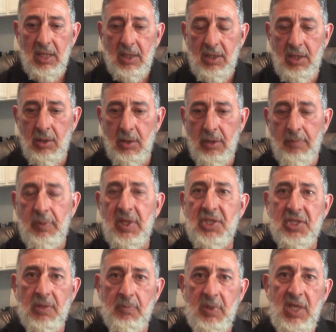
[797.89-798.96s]
you know the bits
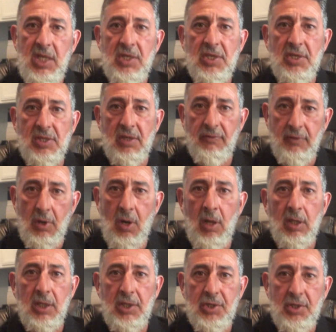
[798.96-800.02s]
and pieces of
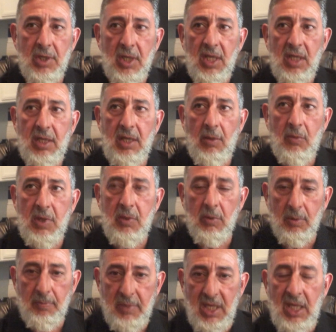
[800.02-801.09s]
knowledge that we were
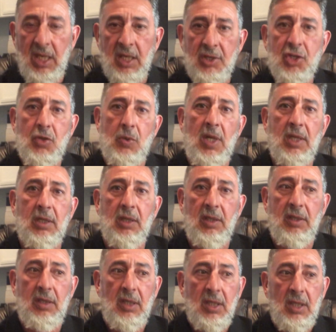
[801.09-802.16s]
being instructed
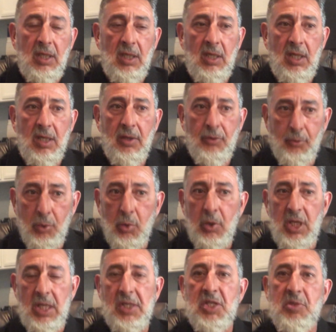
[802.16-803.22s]
uh, through
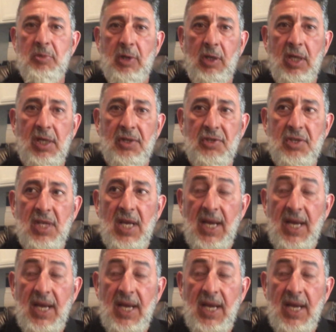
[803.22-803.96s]
the experience,